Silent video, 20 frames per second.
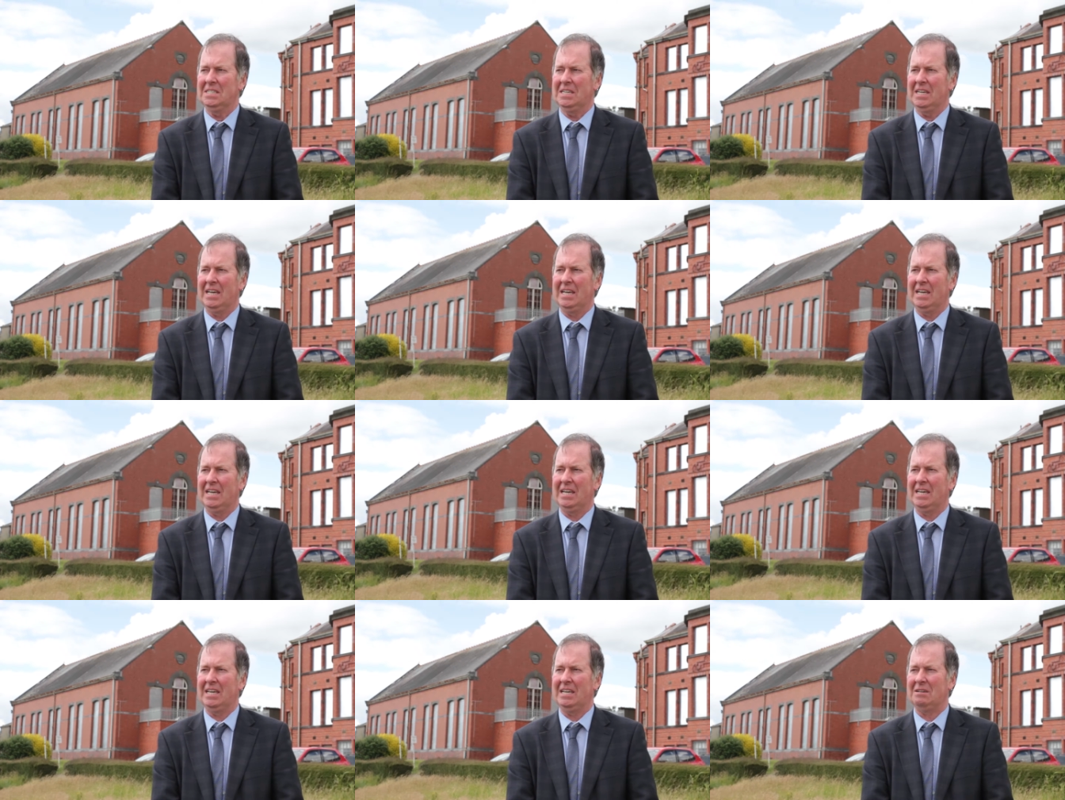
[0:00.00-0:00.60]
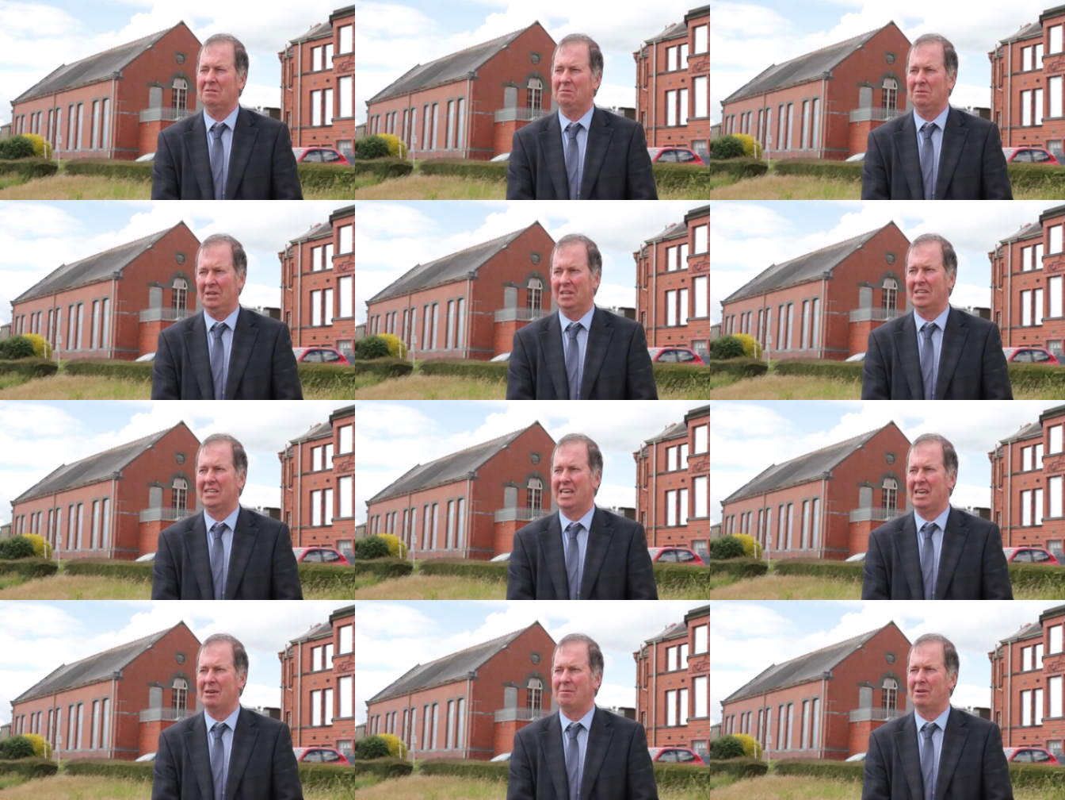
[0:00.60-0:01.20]
Uh, when I
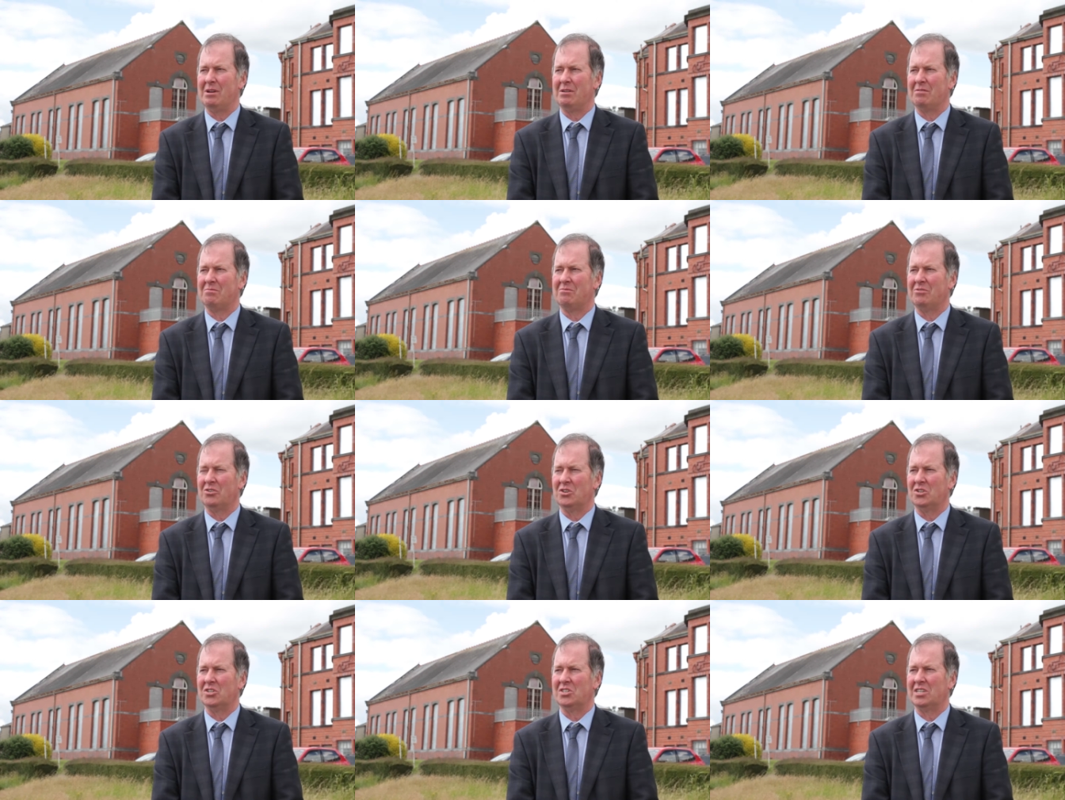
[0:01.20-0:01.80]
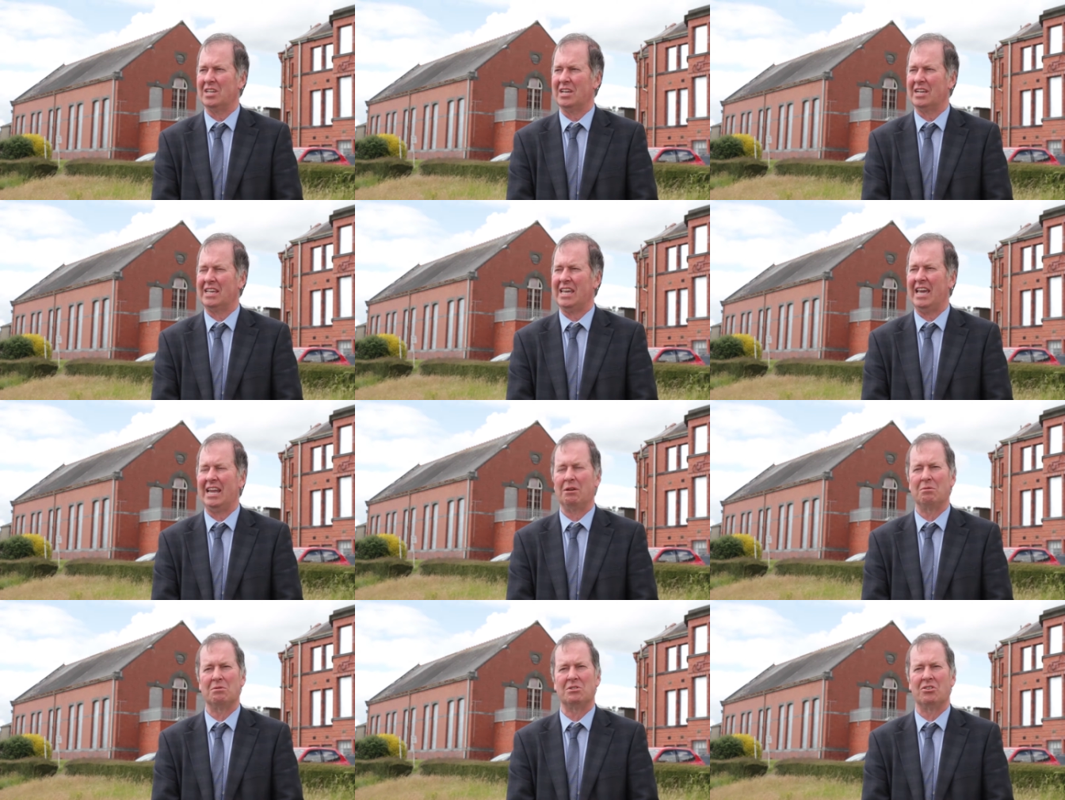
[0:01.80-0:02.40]
came here first,
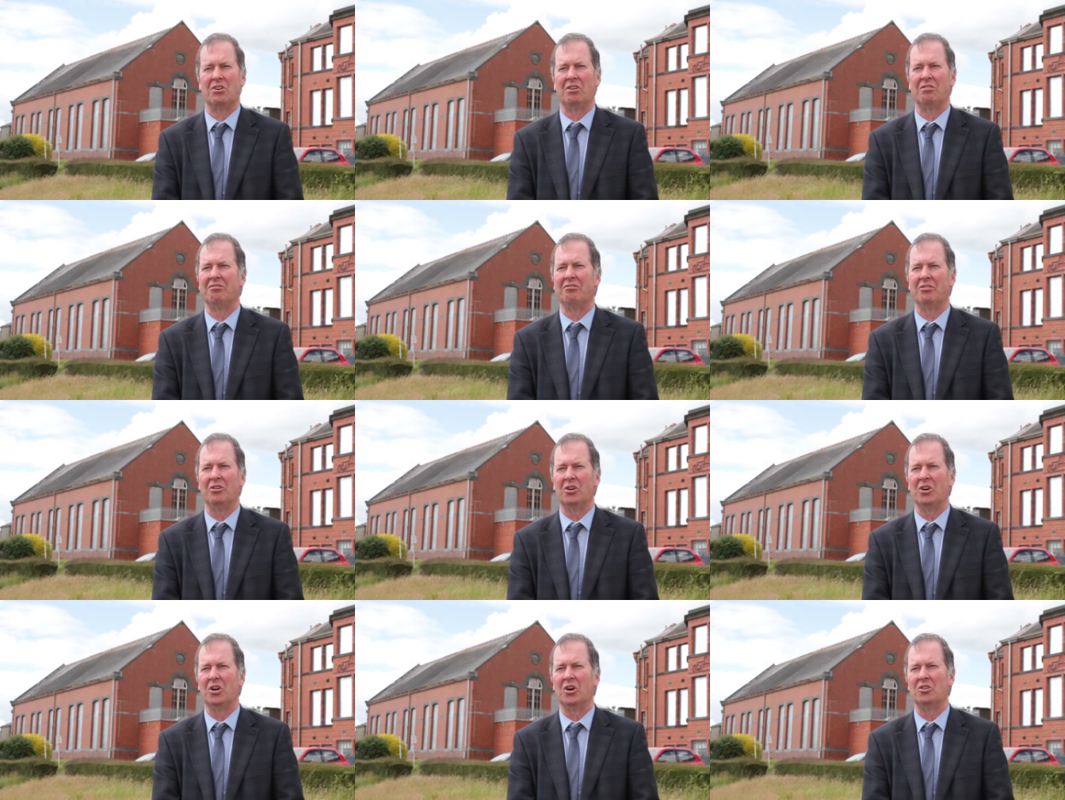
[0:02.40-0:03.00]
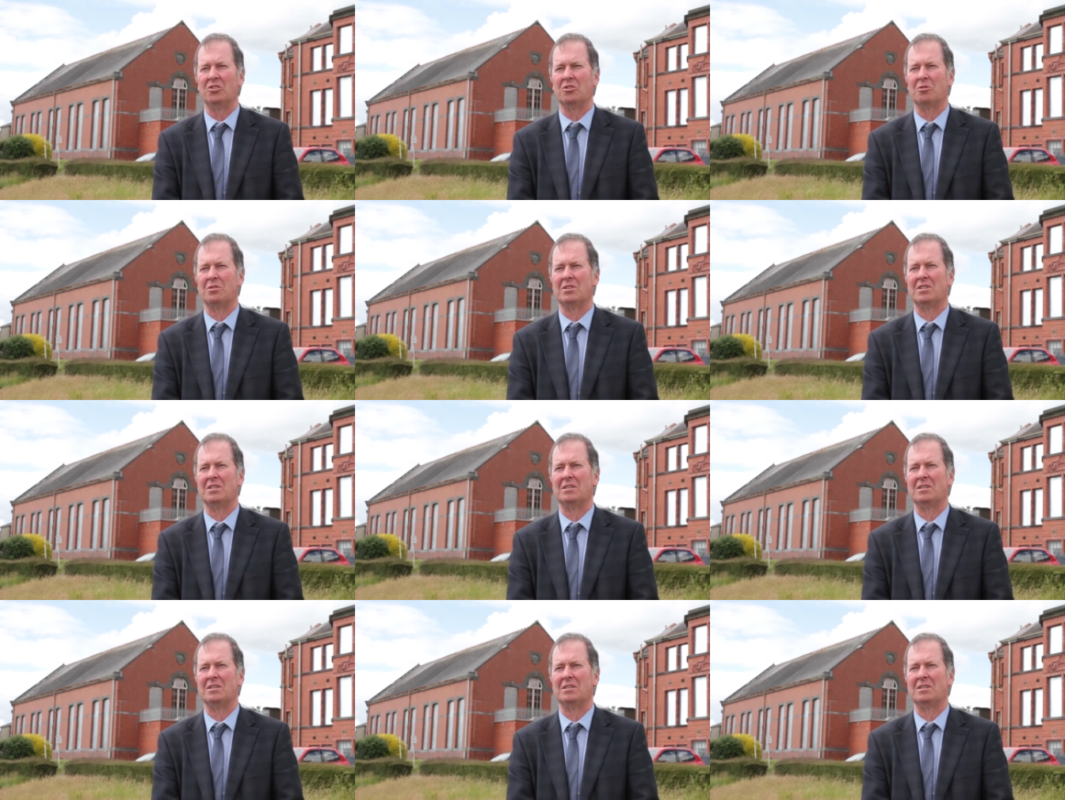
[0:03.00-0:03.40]
again, it was around four hundred.